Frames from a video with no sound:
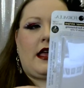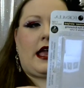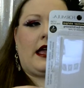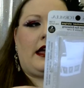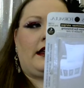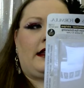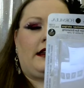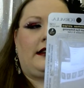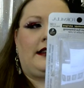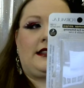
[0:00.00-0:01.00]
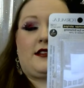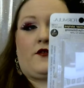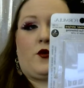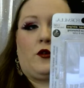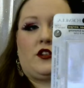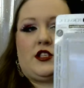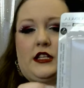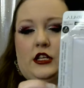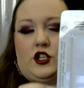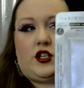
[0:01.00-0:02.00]
And it is, of course,
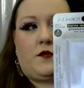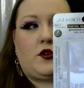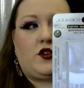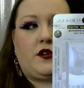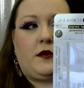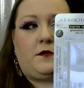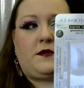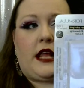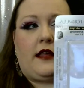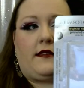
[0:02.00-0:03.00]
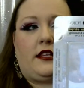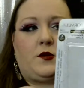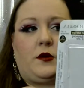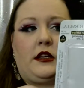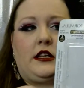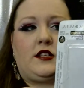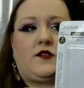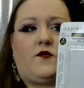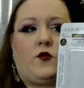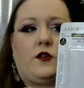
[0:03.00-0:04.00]
the shimmer strips, and this one is
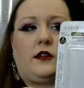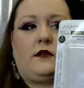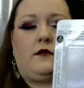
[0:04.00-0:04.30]
for